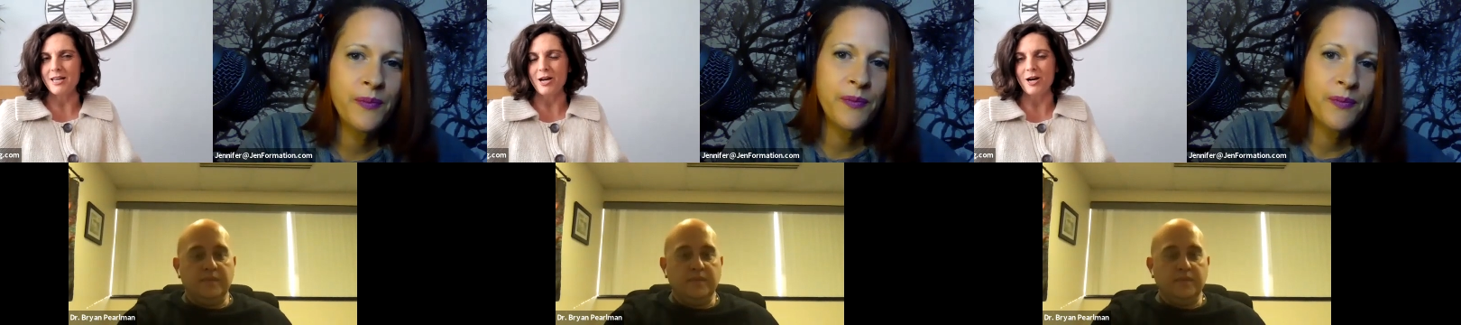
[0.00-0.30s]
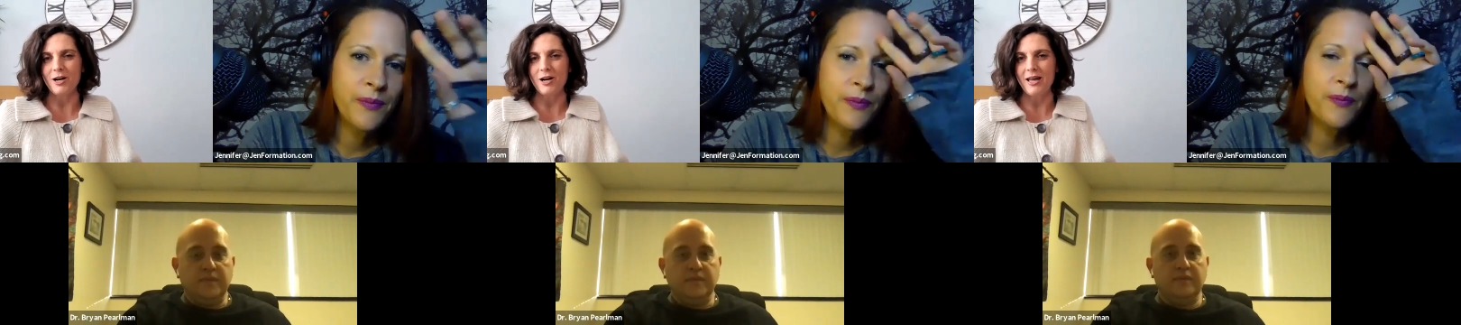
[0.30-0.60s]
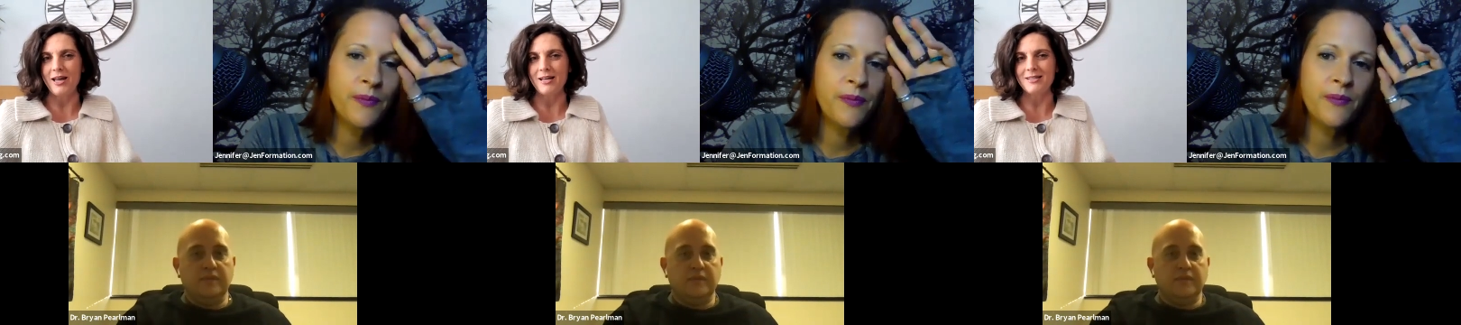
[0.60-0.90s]
Speaker 1: in there,
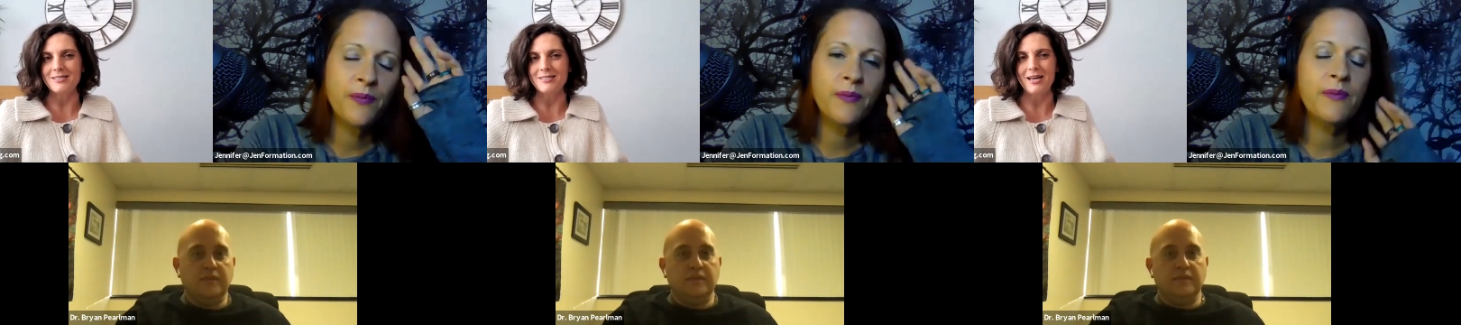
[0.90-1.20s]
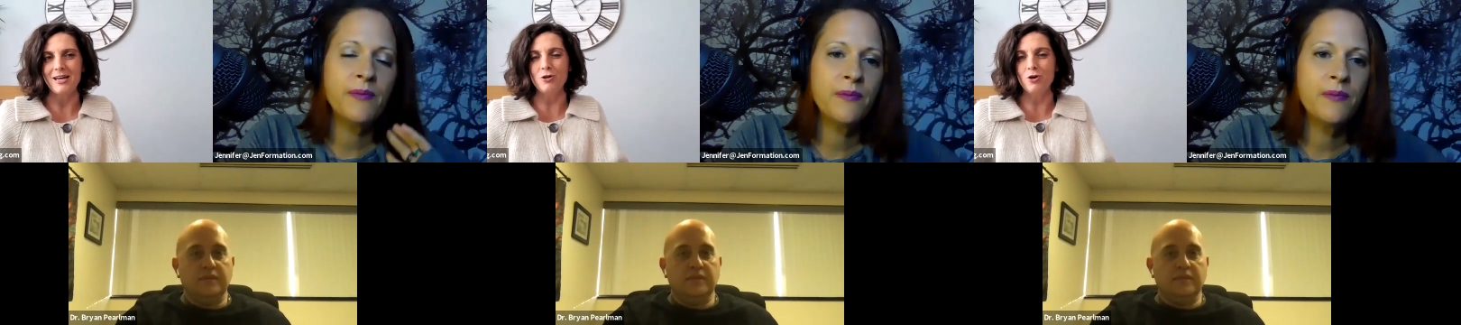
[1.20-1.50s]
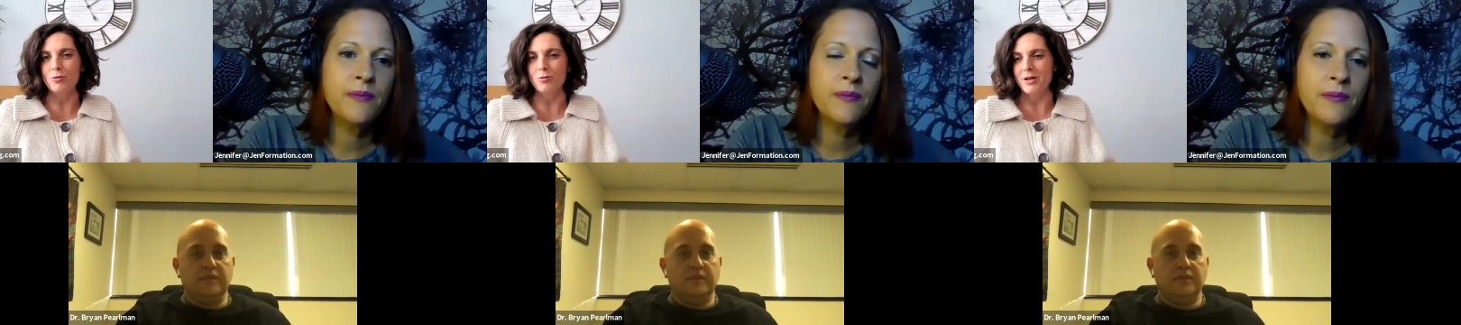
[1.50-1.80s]
and I
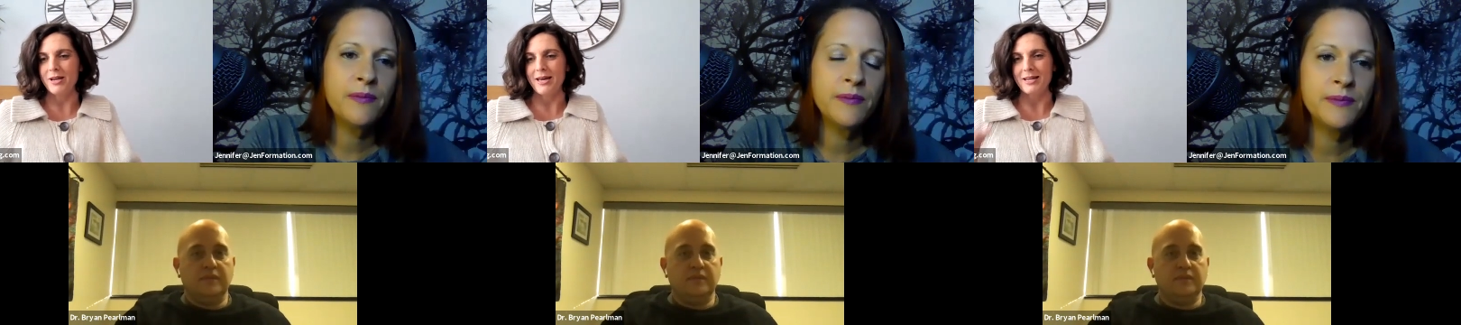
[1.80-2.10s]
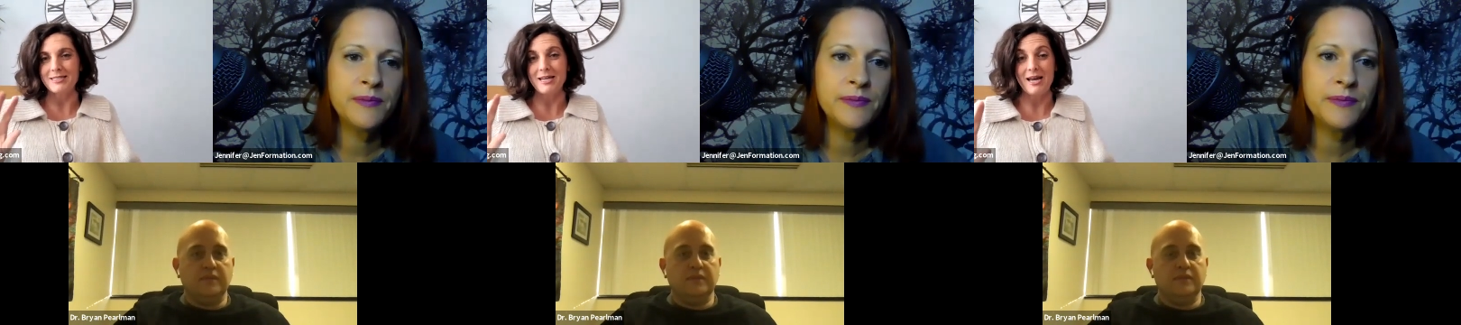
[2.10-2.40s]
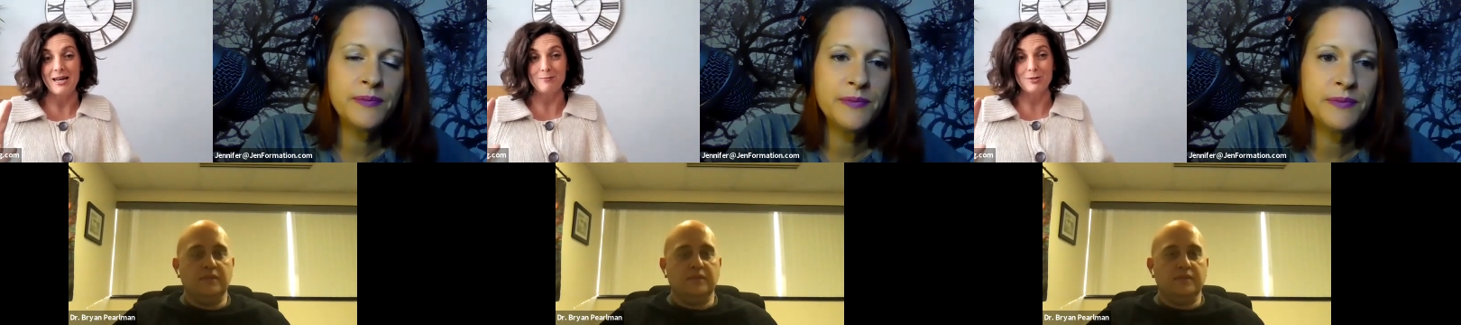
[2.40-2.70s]
know we're running out of
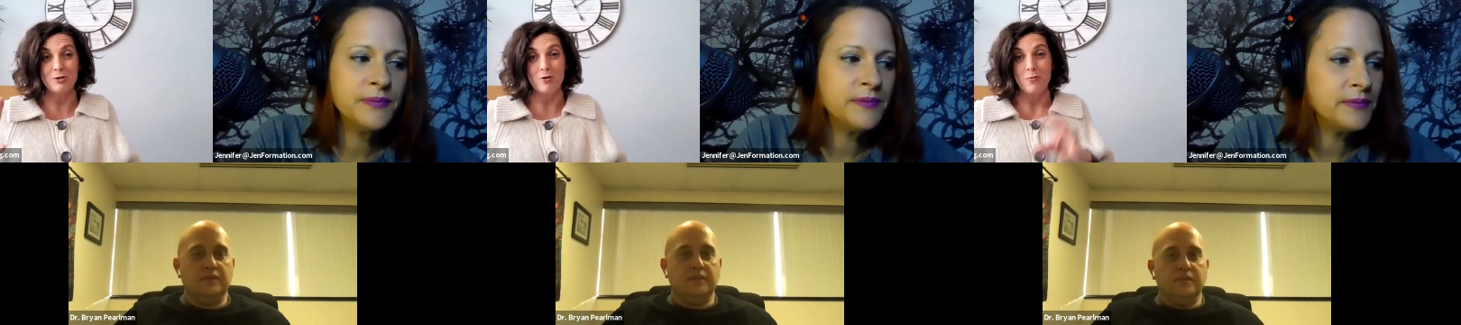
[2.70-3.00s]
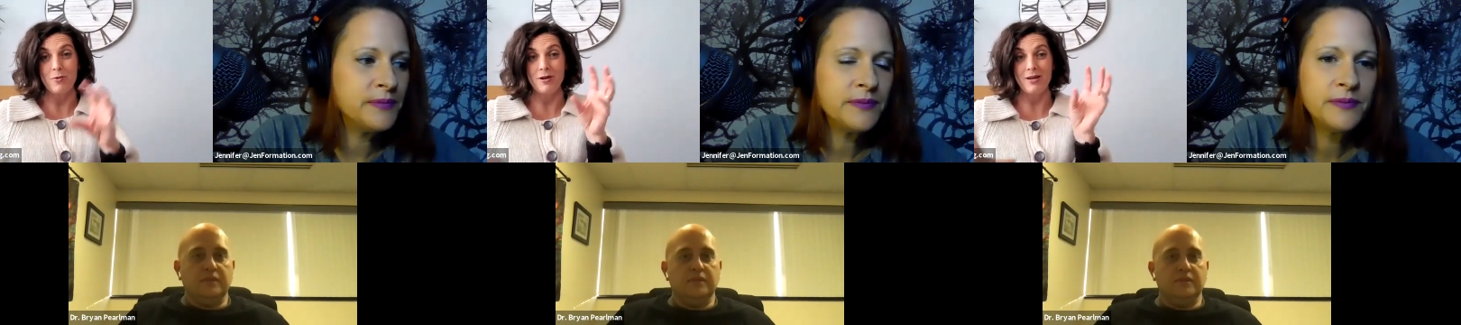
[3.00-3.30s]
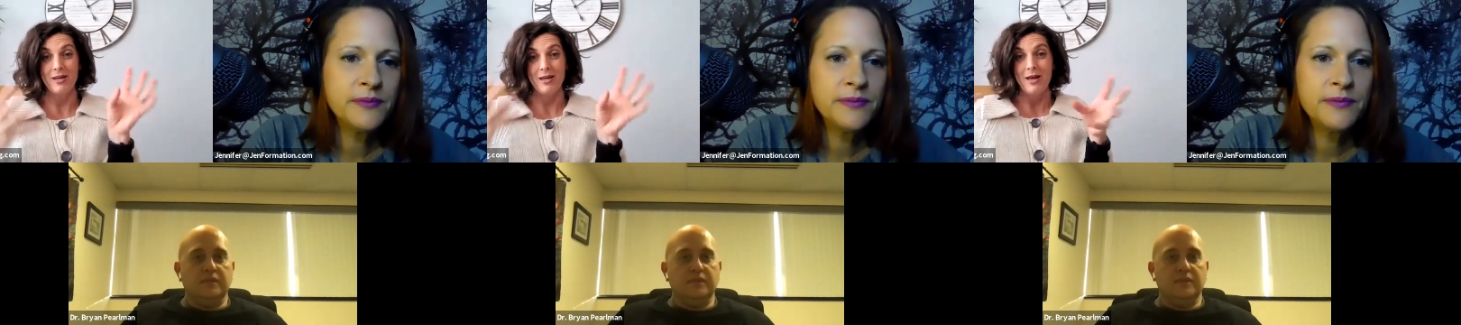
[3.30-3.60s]
time, so I want
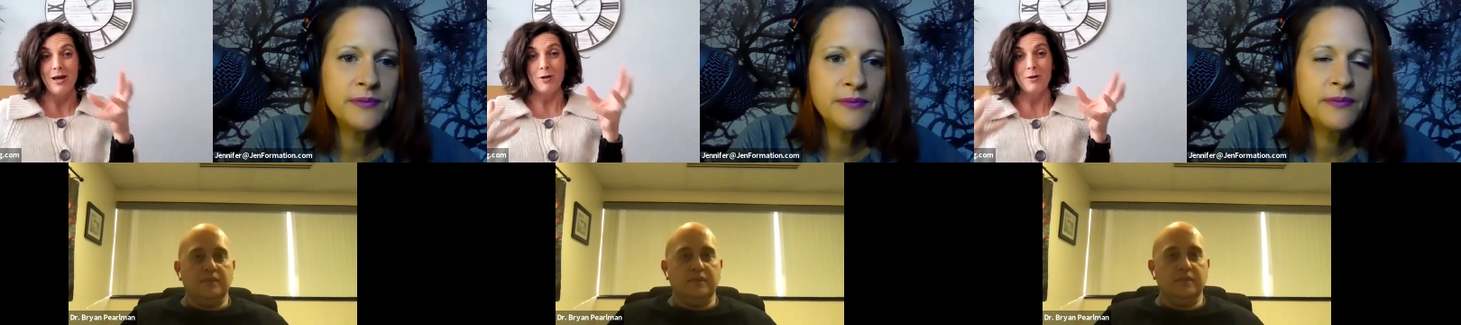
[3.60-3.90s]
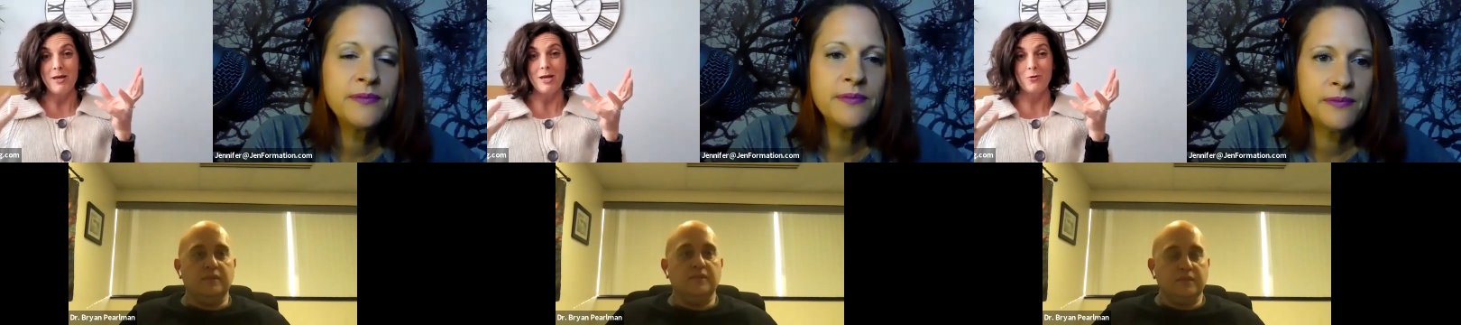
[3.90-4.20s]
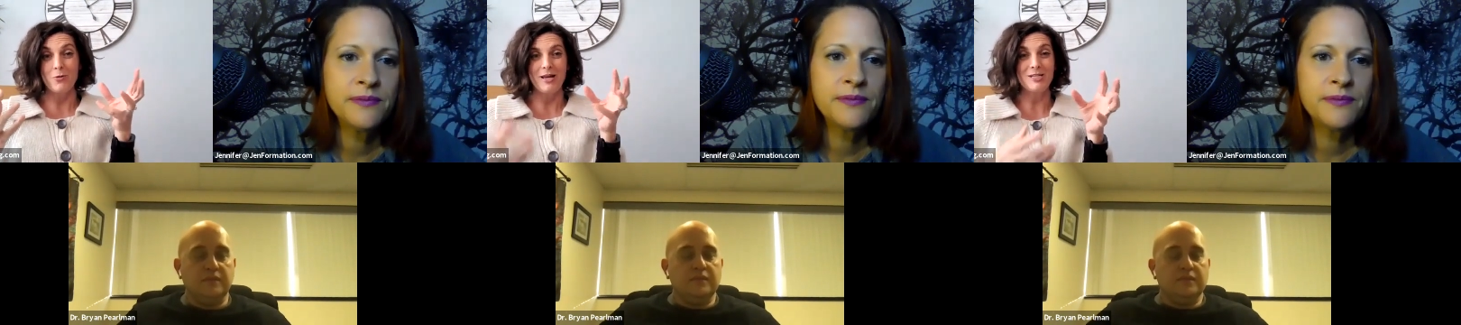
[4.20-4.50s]
to I want to make
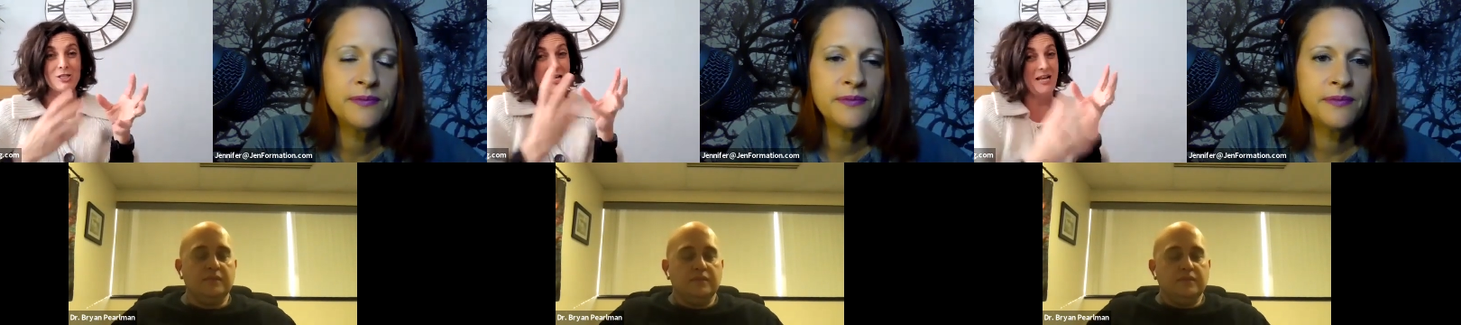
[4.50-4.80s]
it quick. And